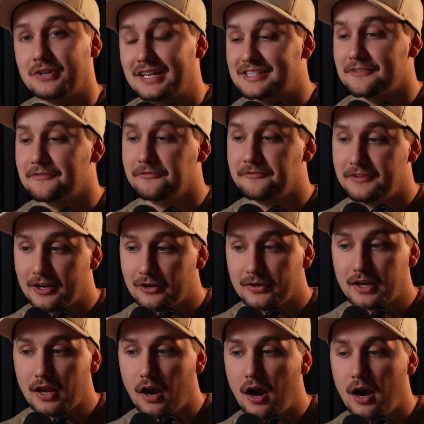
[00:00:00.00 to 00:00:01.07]
It's a
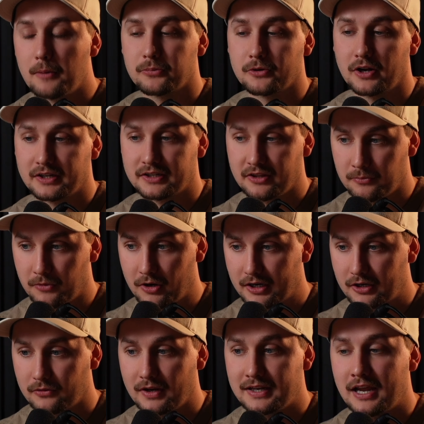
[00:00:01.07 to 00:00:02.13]
very hot product in the
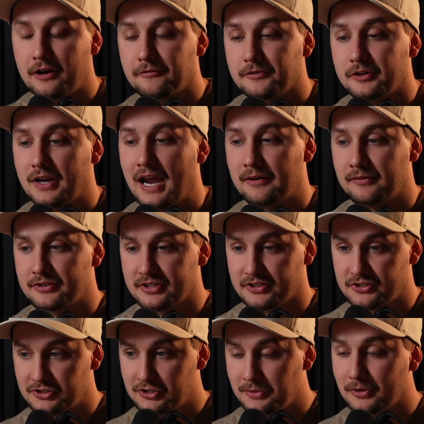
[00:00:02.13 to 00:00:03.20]
market right now for your average
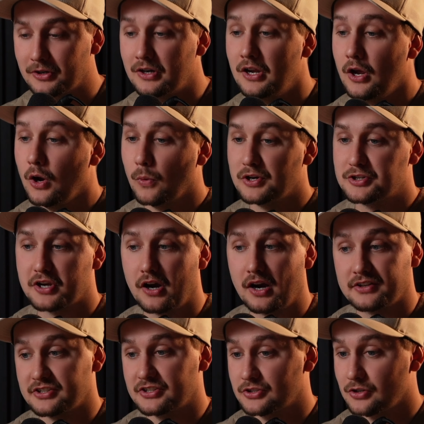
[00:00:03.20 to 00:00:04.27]
consumer, which
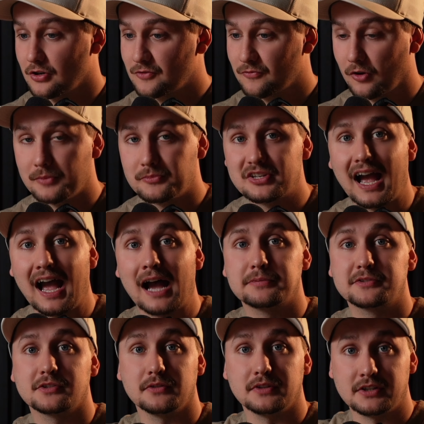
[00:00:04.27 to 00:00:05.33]
causes search volume to
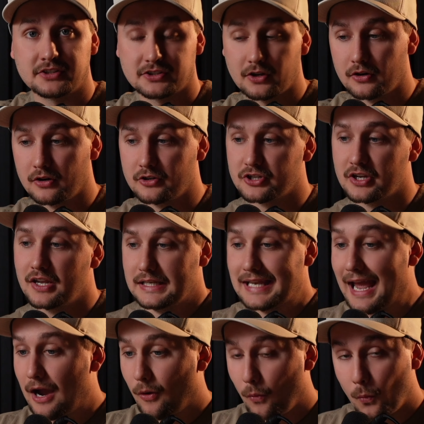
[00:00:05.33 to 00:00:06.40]
absolutely surge.
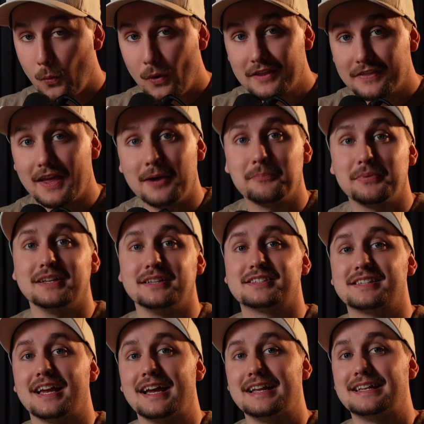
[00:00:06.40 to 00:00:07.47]
Now, with that being
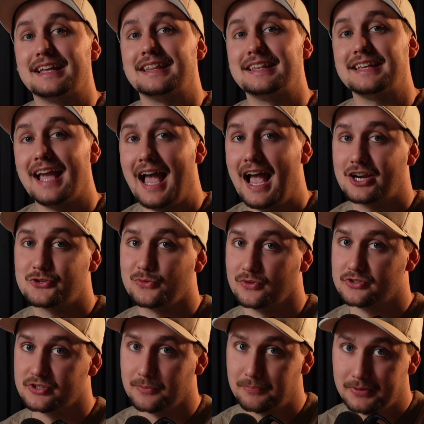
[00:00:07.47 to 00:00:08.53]
said, the actual
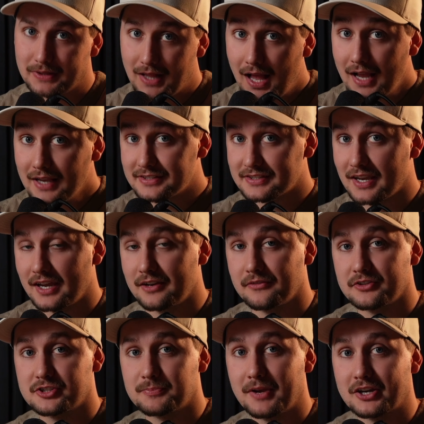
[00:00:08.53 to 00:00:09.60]
supply side of
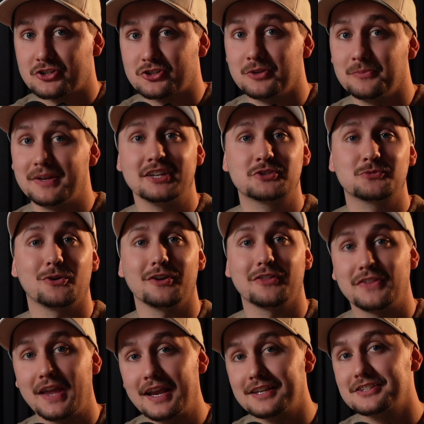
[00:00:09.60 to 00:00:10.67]
the spectrum is where
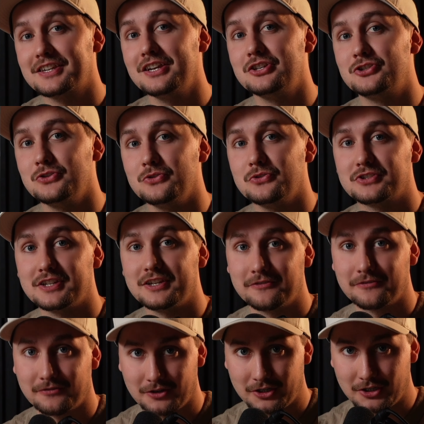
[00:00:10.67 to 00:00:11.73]
things get juicy
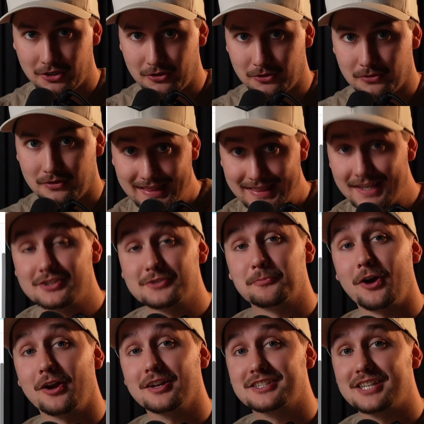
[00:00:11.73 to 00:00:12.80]
for you. This
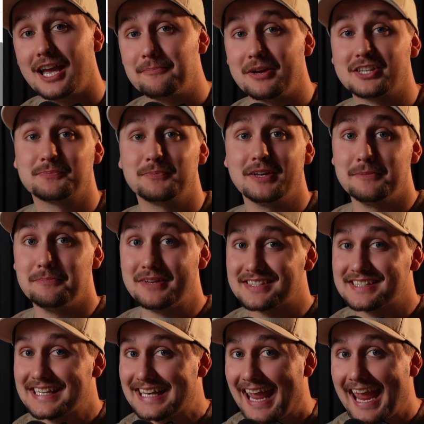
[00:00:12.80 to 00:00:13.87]
product type has been
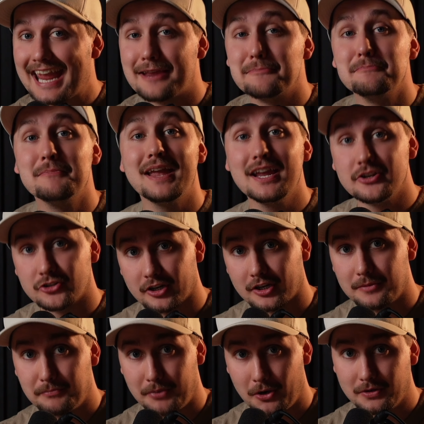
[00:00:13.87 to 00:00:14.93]
missing a major
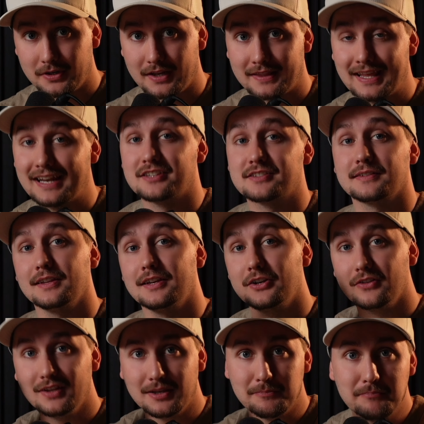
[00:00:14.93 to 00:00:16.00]
component that is
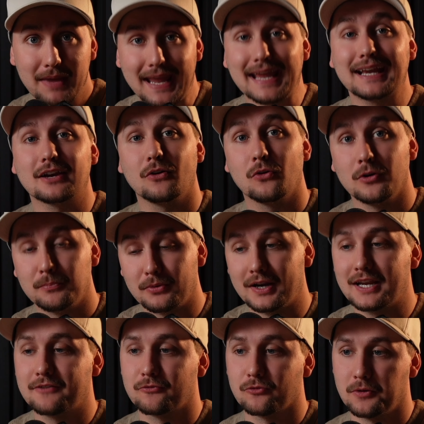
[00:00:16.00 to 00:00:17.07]
literally make or
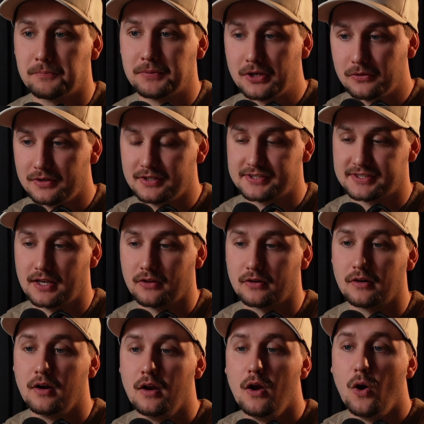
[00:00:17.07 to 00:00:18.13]
break for a POD
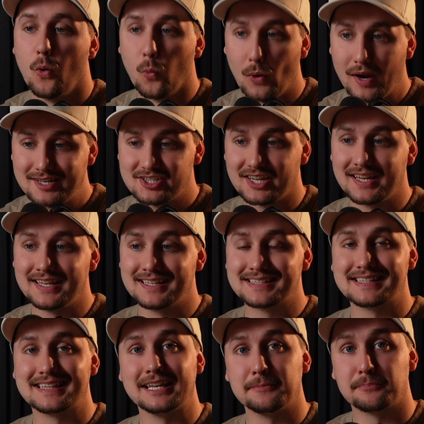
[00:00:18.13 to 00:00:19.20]
seller, which is
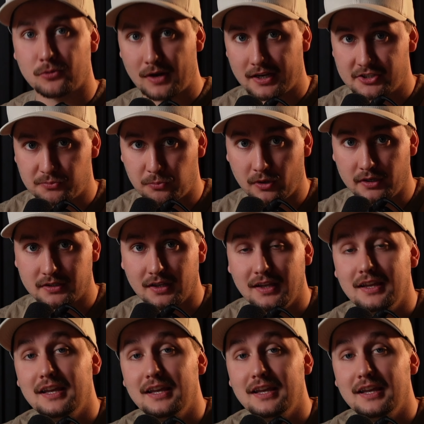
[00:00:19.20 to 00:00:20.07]
the price point.